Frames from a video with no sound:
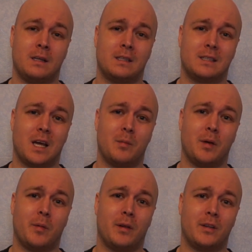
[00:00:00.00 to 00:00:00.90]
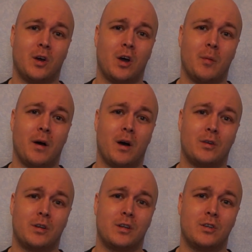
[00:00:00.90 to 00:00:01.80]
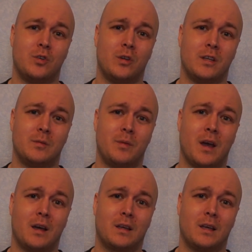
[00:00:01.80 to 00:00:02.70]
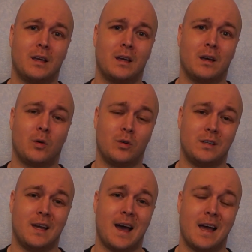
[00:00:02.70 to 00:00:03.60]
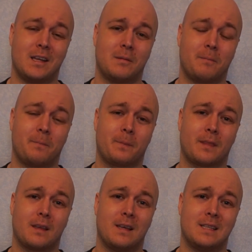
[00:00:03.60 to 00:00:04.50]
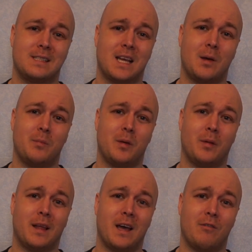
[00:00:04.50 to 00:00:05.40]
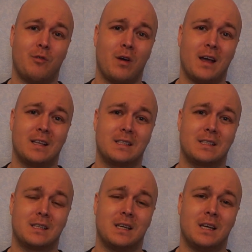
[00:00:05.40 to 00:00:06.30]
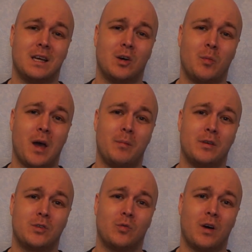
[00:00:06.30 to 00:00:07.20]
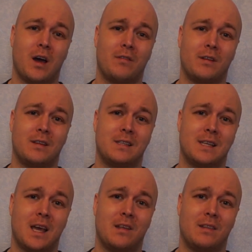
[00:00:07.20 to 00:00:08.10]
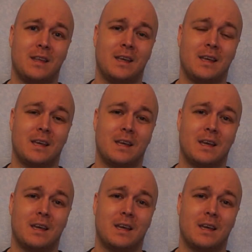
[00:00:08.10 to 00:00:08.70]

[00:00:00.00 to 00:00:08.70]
Some people know about Julius Bianchi, who died. And some people have friends who maybe survived the same thing.